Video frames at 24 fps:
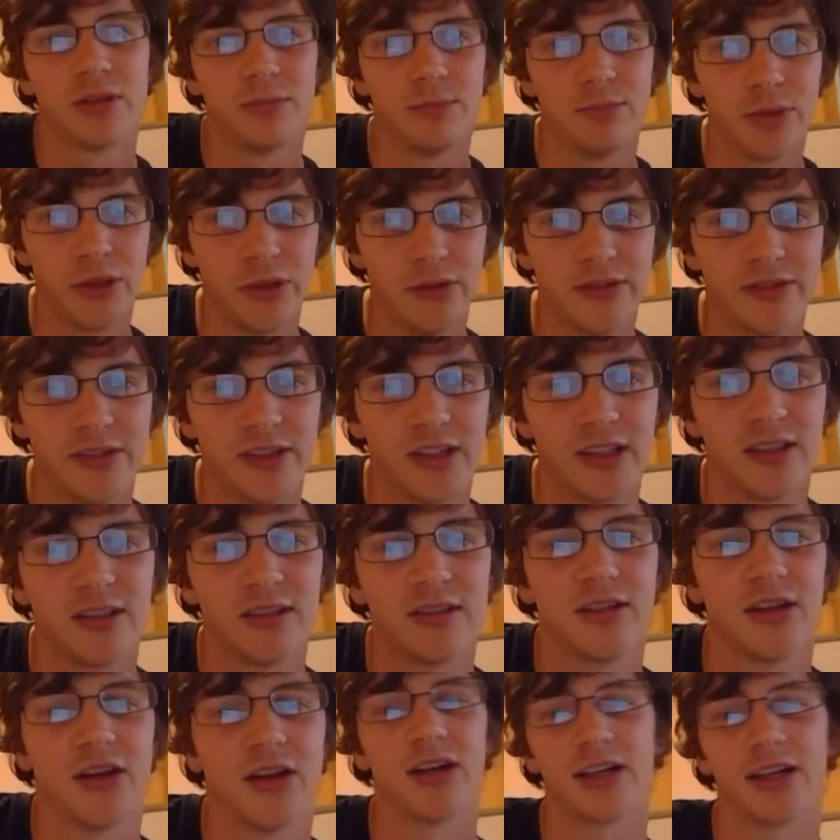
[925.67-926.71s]
computing
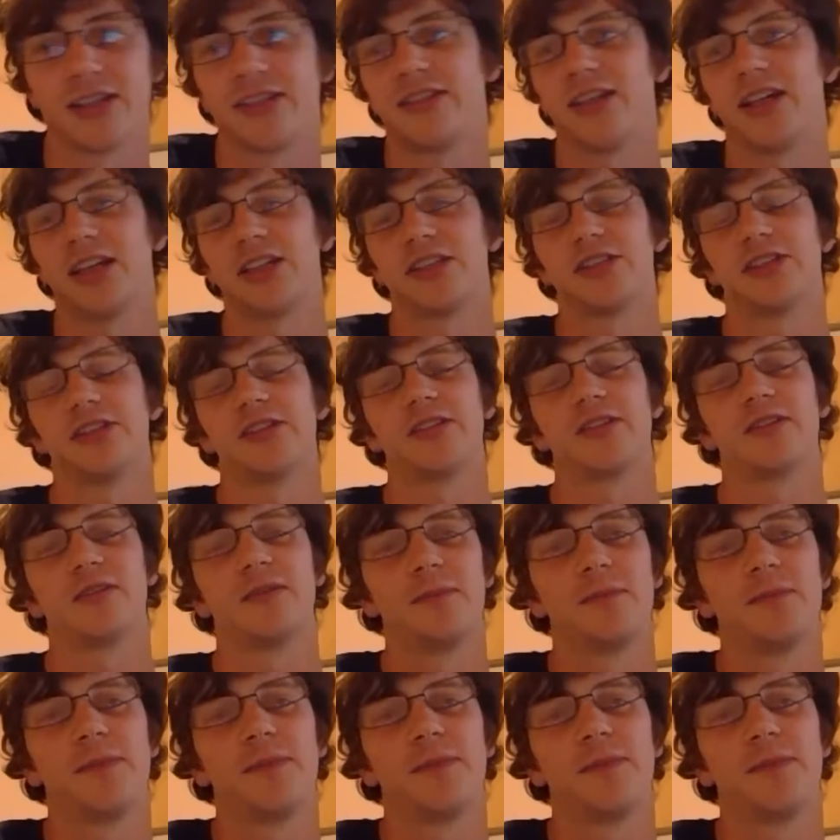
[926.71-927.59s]
architectures.